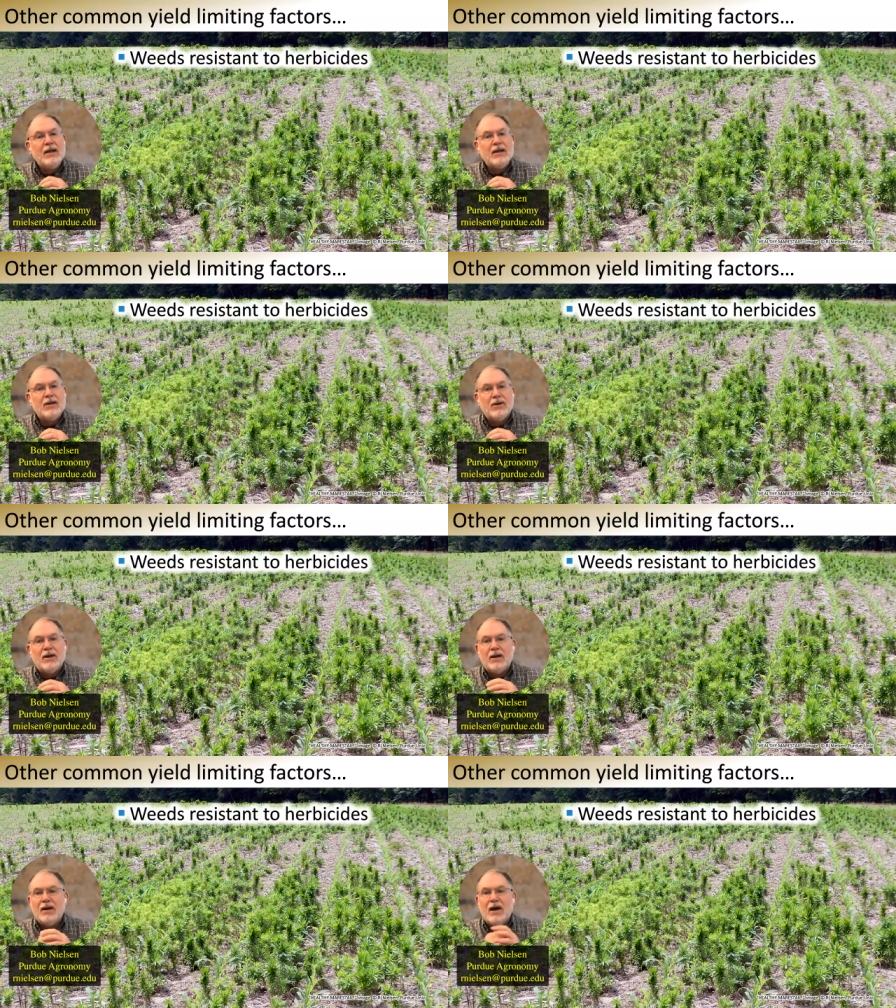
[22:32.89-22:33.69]
you know,
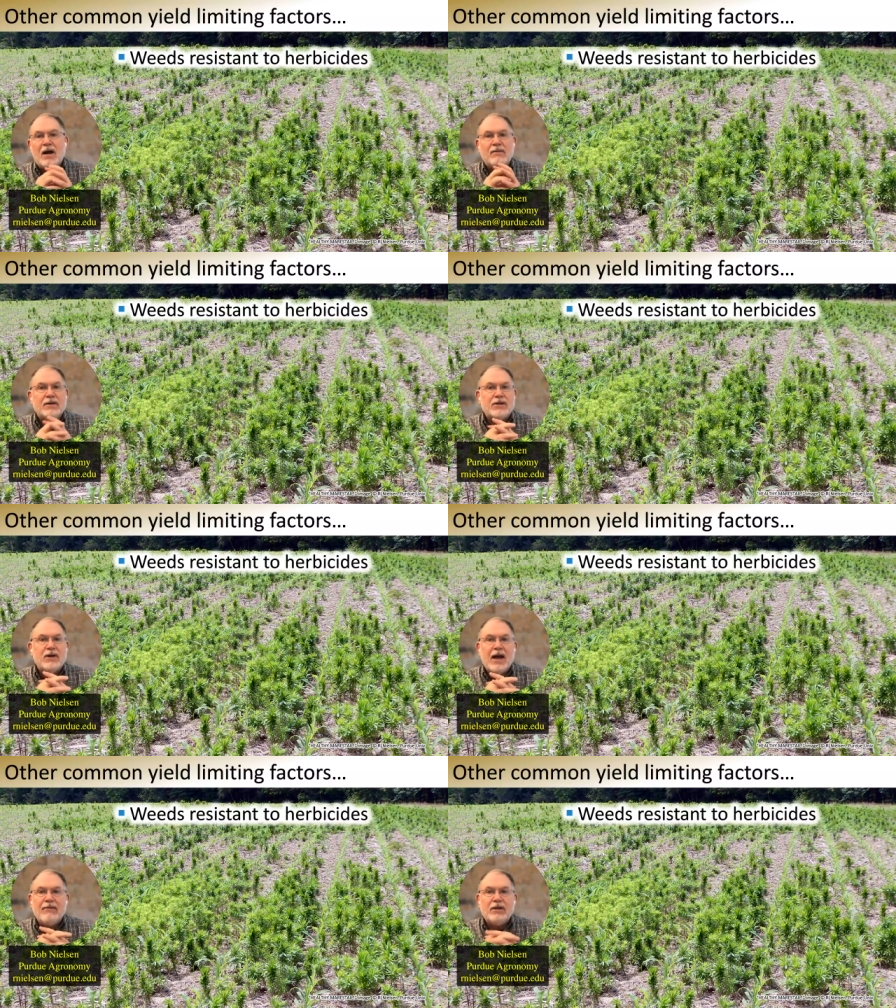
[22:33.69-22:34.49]
a lot of us
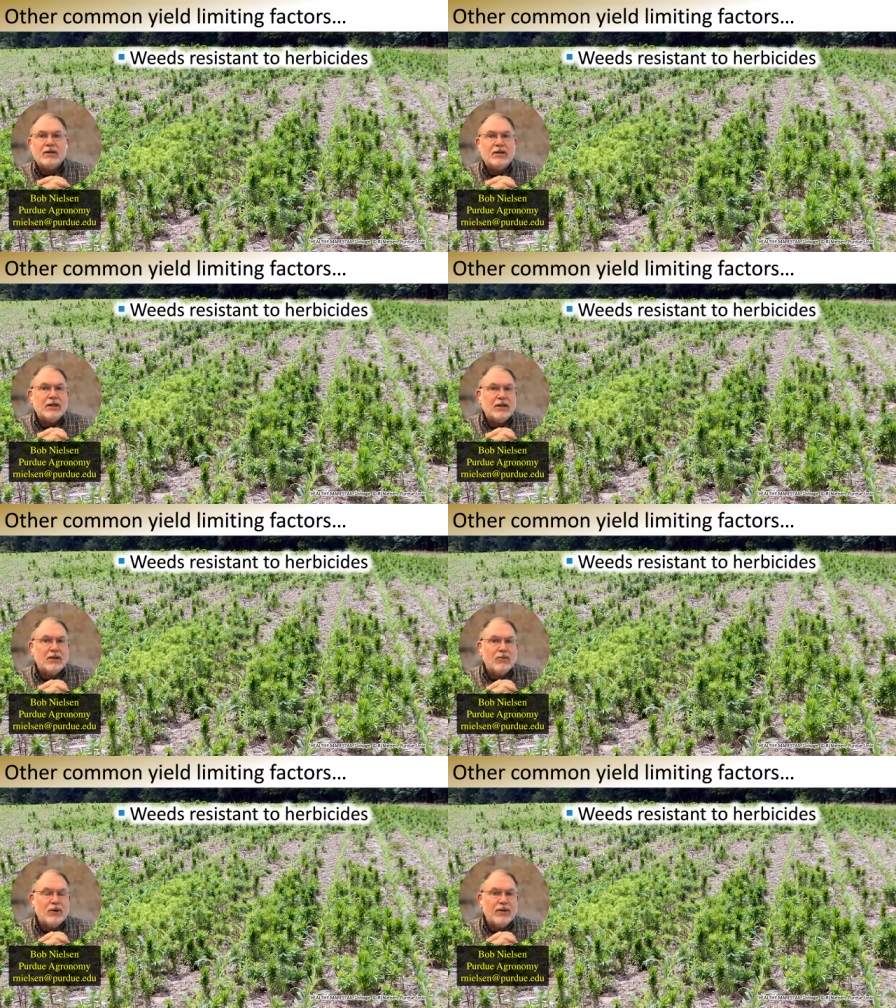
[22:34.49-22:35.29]
are having to
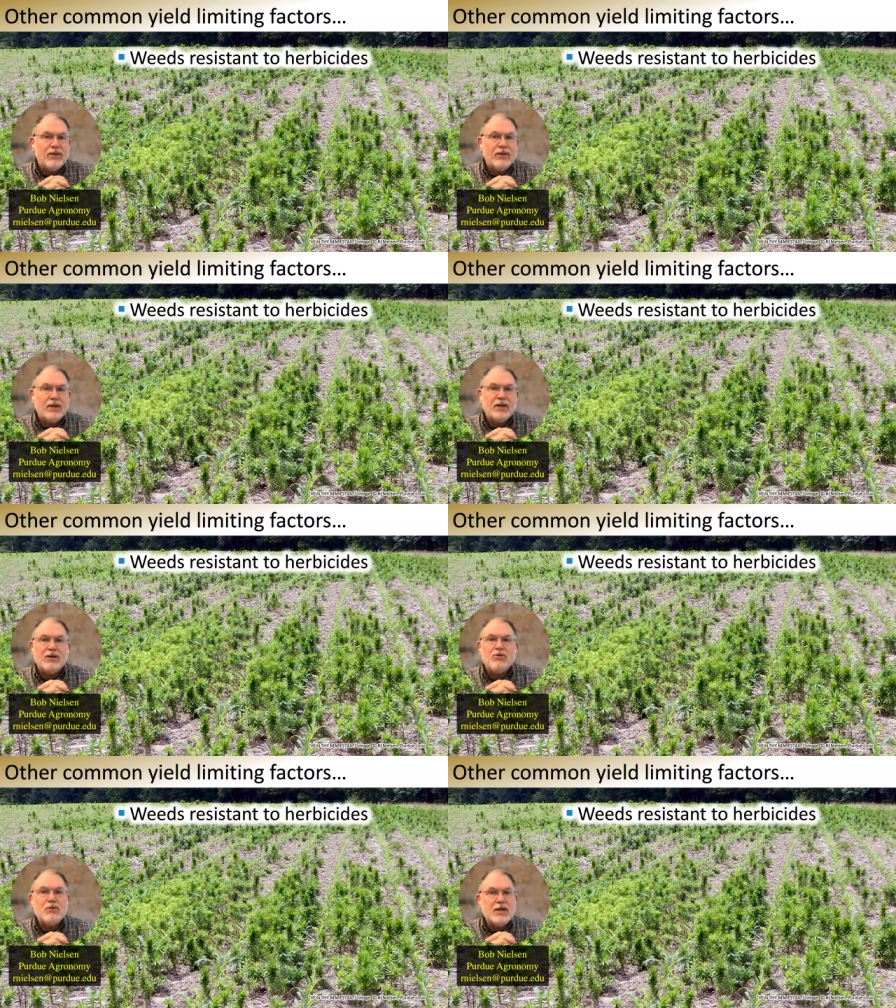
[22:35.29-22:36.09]
deal with the
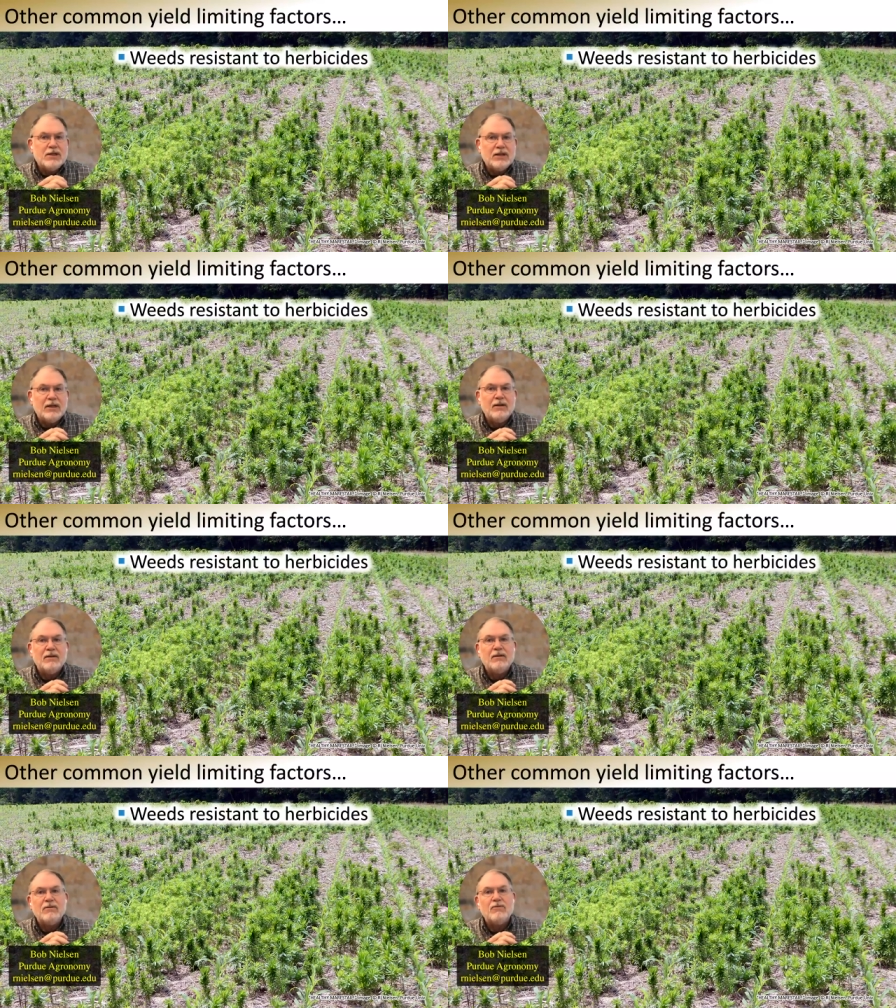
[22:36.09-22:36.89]
increasing
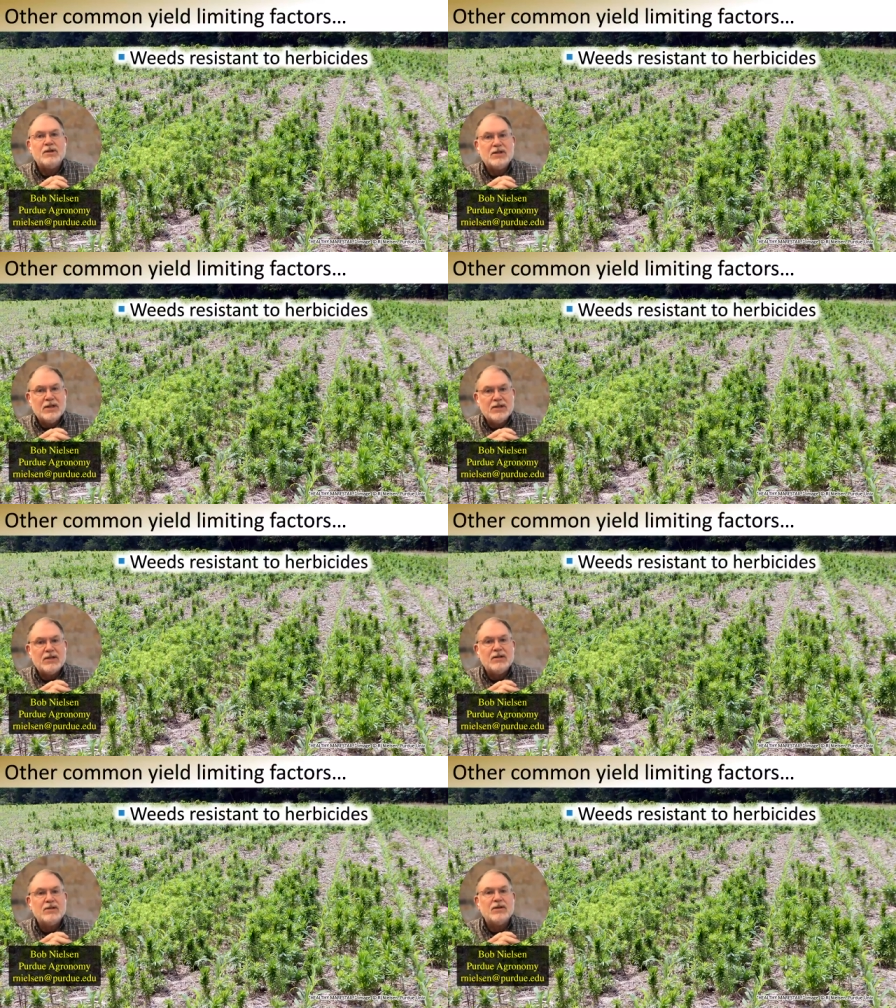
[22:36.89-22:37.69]

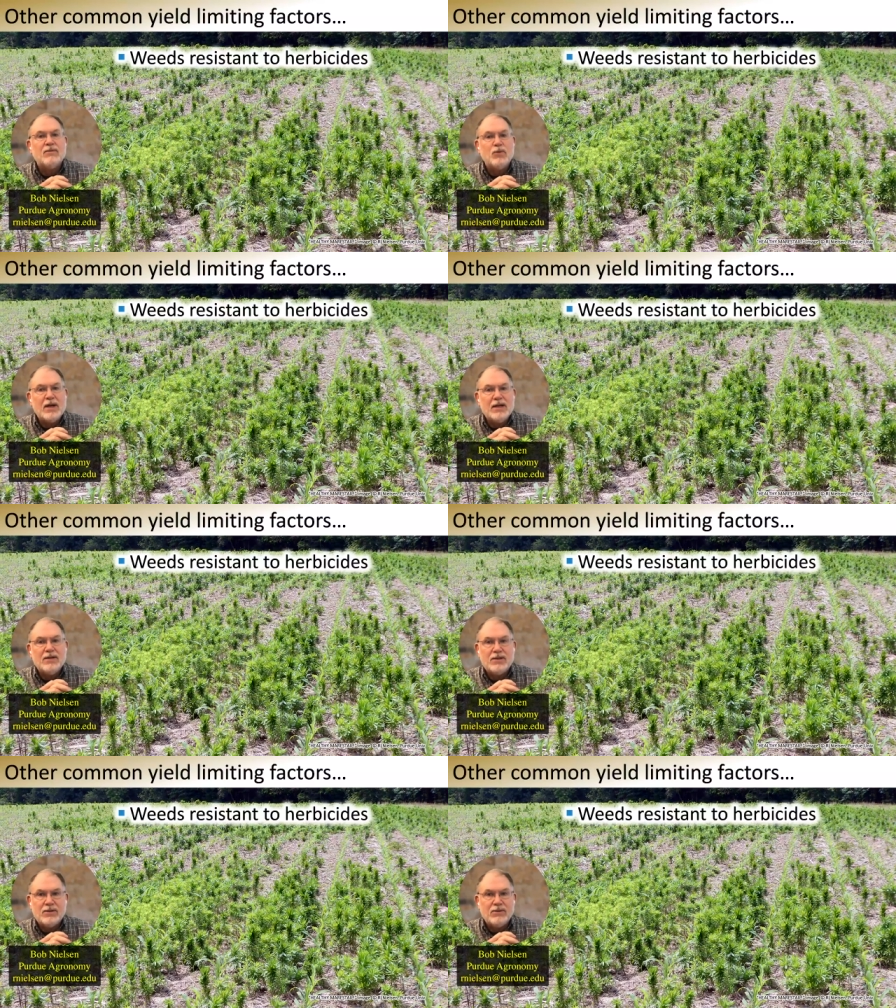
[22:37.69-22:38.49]
resistance of
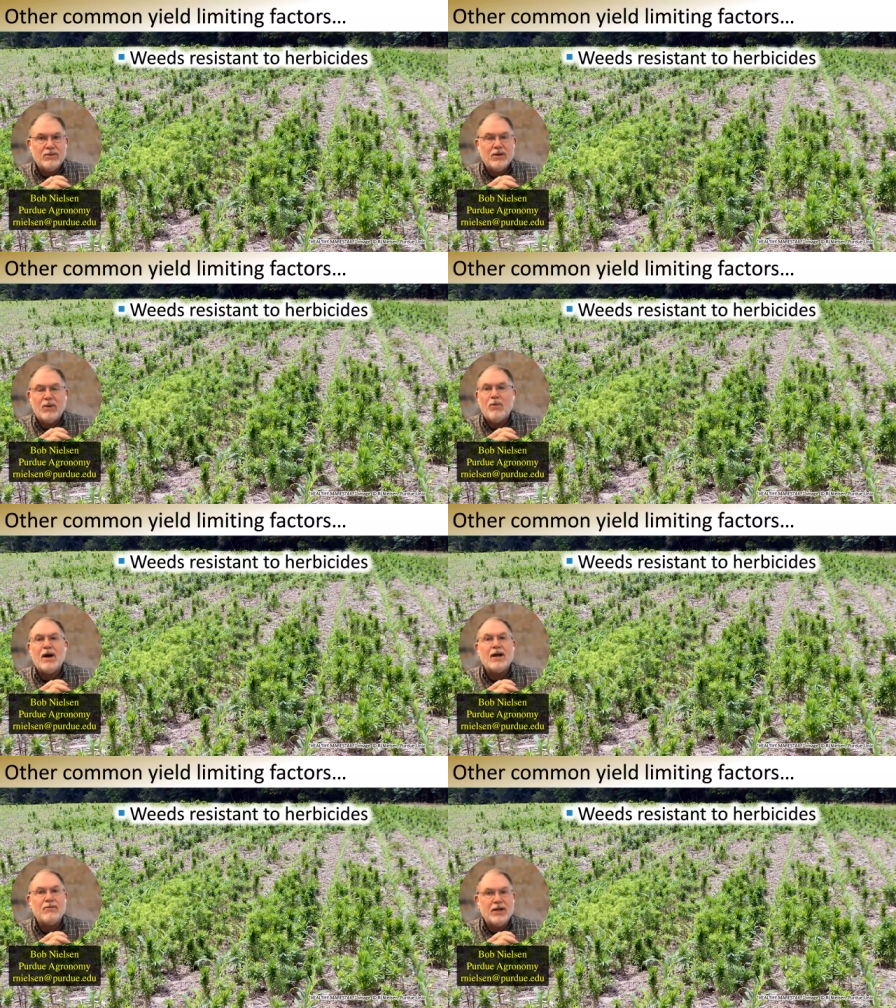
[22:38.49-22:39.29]
weeds to a
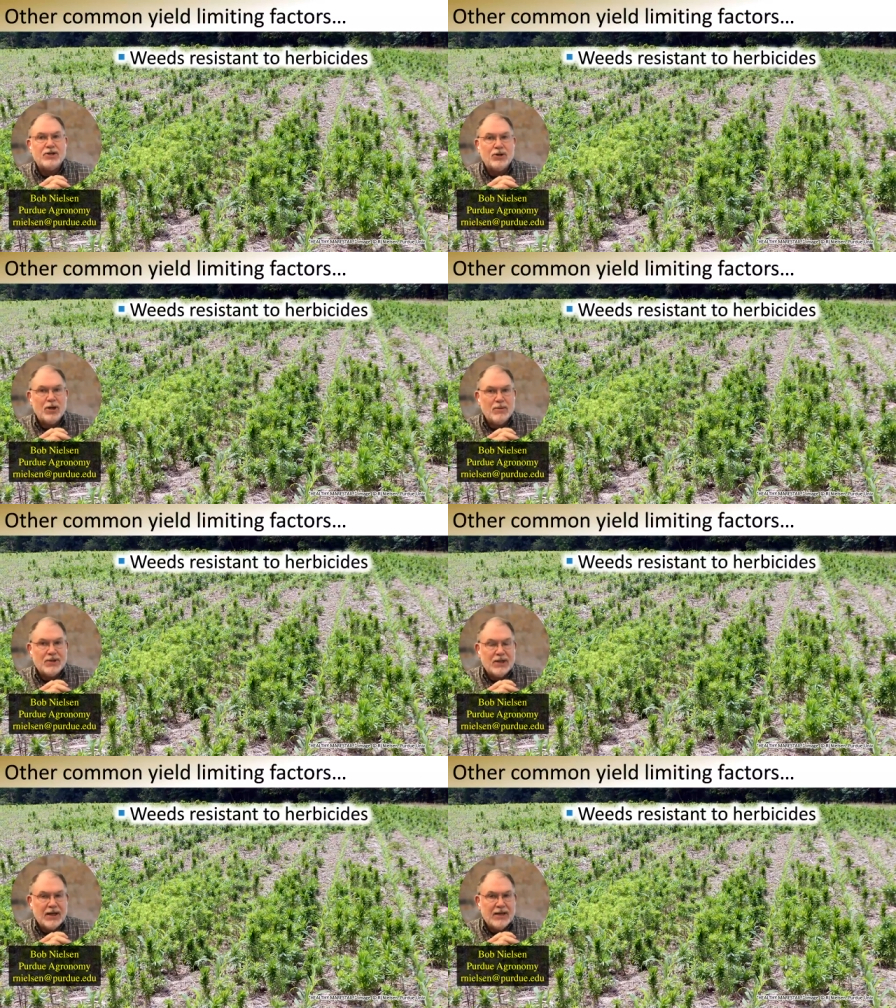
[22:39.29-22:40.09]
wide range of
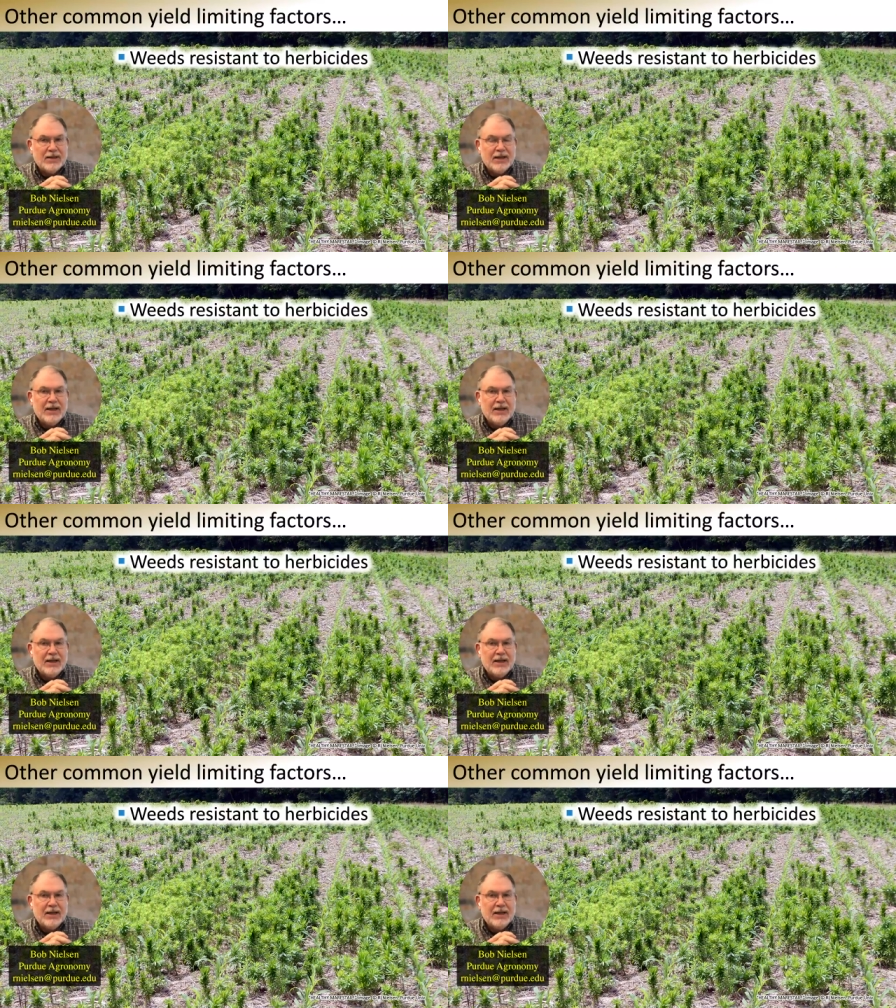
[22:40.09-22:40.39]
herbicides.